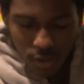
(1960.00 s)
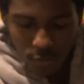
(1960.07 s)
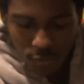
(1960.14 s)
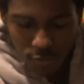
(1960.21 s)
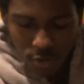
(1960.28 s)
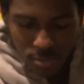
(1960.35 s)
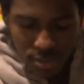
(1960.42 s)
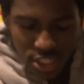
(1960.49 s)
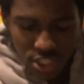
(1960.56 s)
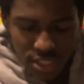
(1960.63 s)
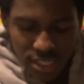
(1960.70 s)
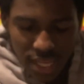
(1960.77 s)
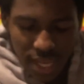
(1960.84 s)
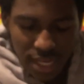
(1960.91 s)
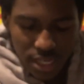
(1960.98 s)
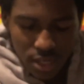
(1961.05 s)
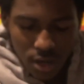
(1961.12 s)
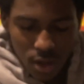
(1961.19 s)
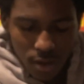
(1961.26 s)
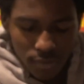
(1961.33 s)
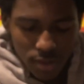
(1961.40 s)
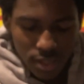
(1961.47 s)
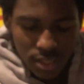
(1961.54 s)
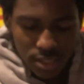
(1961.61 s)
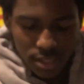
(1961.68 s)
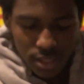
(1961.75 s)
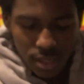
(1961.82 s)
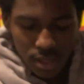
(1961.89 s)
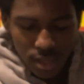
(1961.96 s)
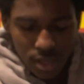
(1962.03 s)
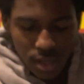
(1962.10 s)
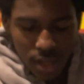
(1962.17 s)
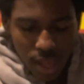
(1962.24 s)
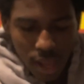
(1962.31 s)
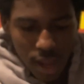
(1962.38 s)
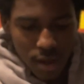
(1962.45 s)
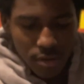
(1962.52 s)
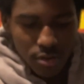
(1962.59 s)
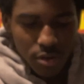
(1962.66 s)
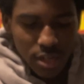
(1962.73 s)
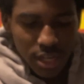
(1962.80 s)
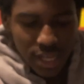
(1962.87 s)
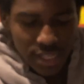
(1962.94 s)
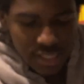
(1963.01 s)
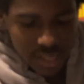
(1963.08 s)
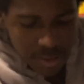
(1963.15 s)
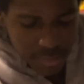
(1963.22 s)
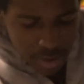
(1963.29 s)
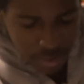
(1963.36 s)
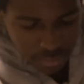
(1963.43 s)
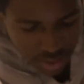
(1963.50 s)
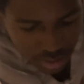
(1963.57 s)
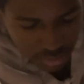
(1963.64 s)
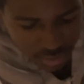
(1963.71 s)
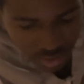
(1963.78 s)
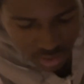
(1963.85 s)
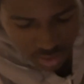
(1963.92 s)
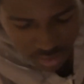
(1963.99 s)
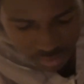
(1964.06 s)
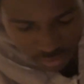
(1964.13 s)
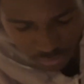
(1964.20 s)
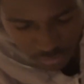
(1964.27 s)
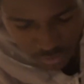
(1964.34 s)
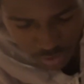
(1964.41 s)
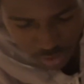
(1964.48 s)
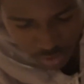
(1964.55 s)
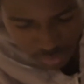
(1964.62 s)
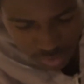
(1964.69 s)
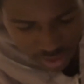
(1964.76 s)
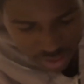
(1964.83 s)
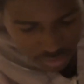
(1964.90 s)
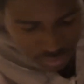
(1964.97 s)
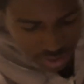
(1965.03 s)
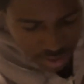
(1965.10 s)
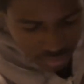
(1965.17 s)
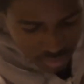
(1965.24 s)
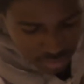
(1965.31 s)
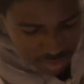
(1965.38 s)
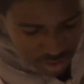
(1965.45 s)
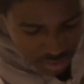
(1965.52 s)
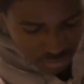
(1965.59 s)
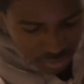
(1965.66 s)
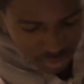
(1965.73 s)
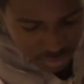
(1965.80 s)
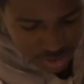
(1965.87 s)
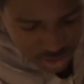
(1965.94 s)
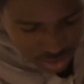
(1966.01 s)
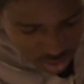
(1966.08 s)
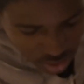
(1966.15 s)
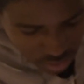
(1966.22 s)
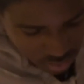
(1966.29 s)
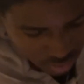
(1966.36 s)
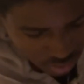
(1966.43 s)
feel me, just to end it off. Cause I don't know the next time I'll be able to film or get ready with me. You feel me? So,